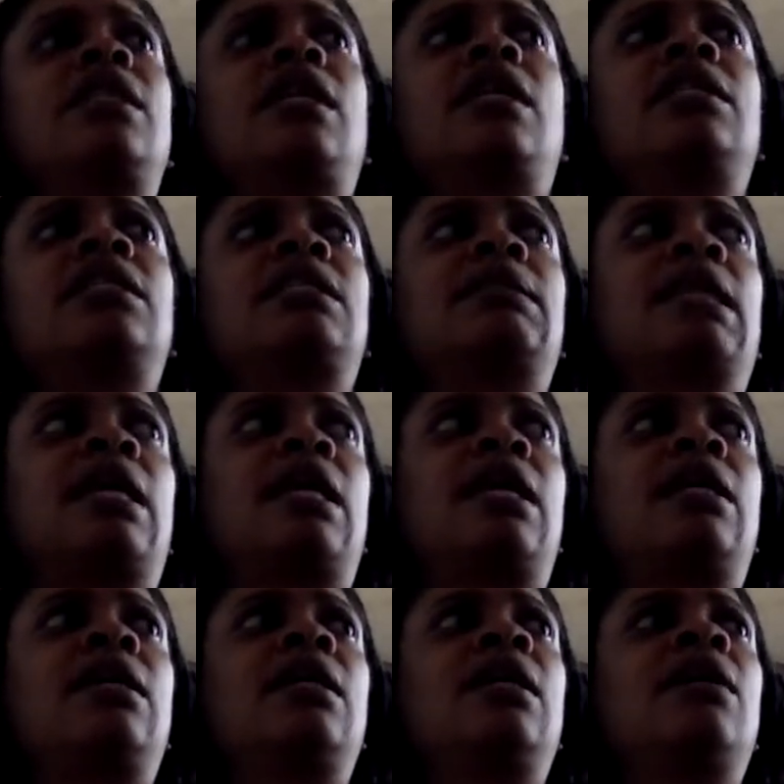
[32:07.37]
there and just
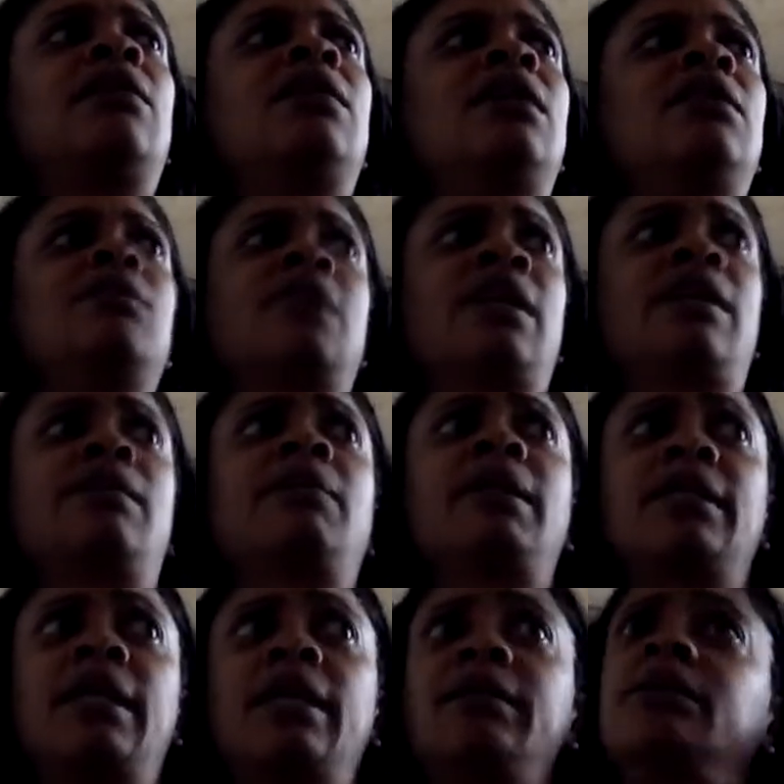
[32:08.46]
say, I don't care
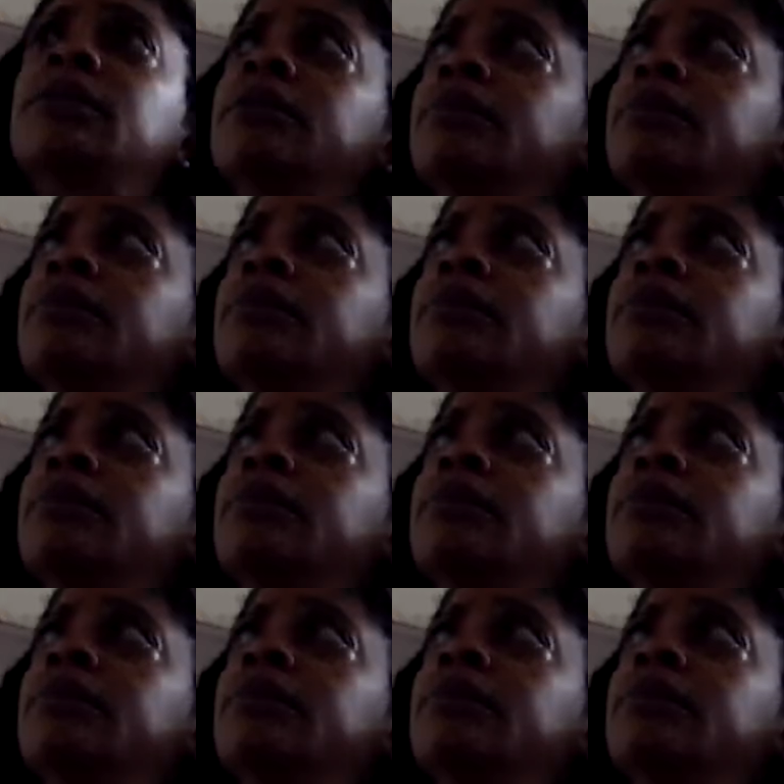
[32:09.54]
about that. Oh,